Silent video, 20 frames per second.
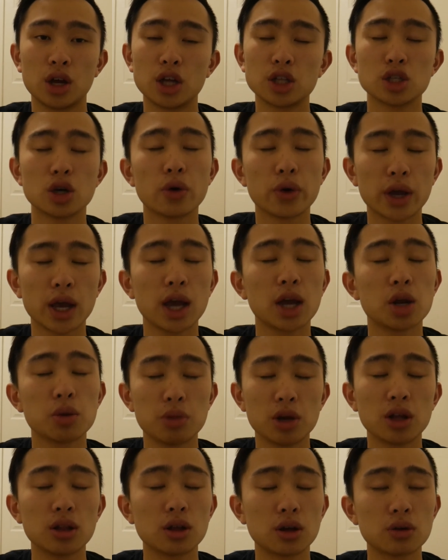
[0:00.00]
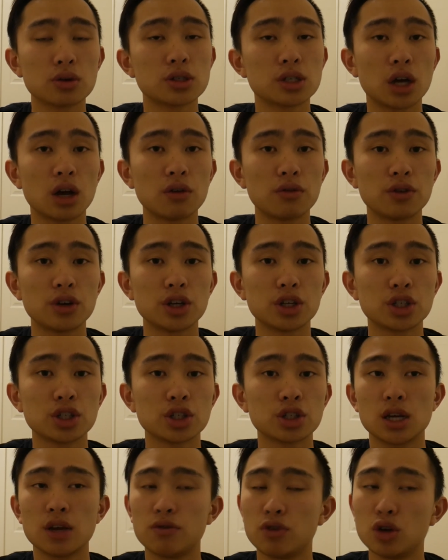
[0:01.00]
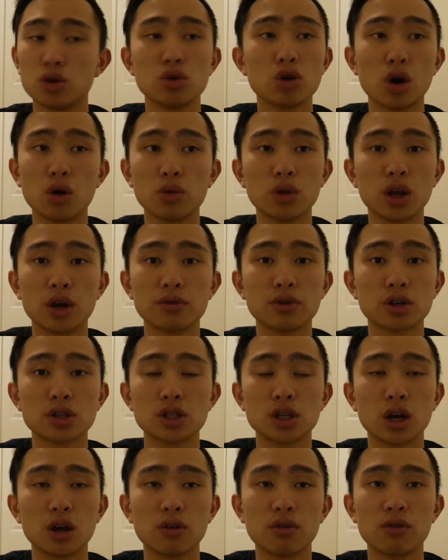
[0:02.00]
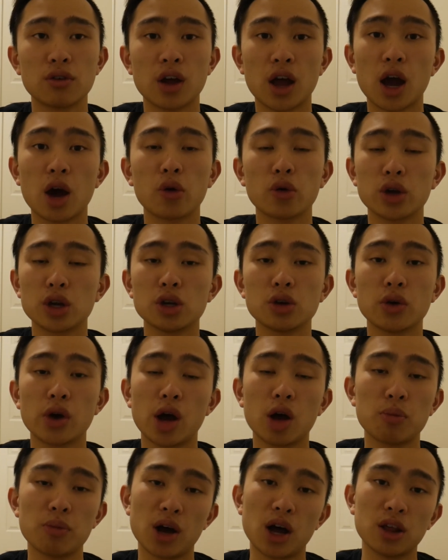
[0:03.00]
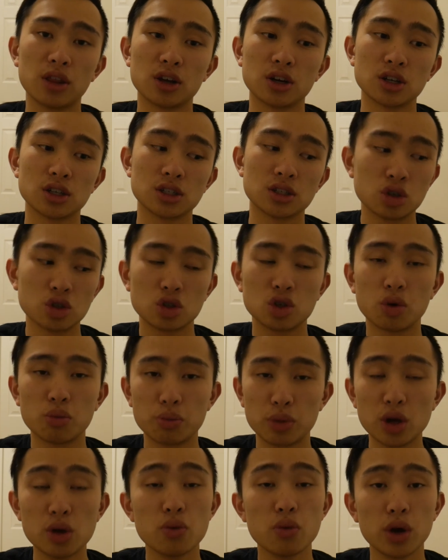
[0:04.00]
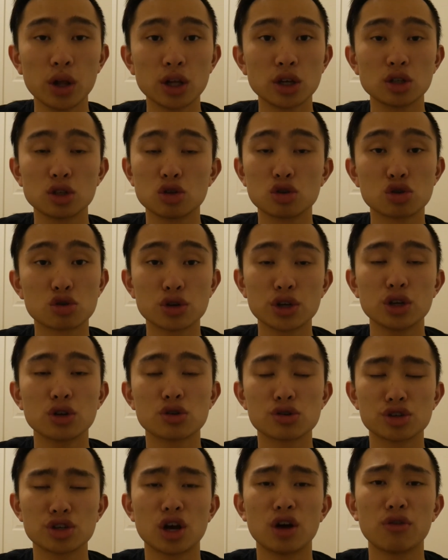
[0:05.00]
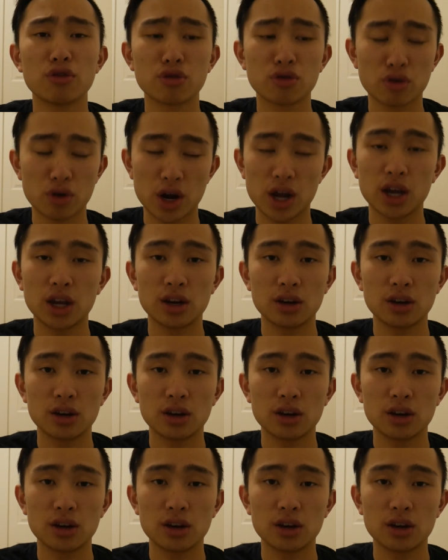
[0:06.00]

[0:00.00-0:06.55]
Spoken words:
It's okay to be a little selfish. If you don't love yourself, how can you help others? So be willing to treat yourself great.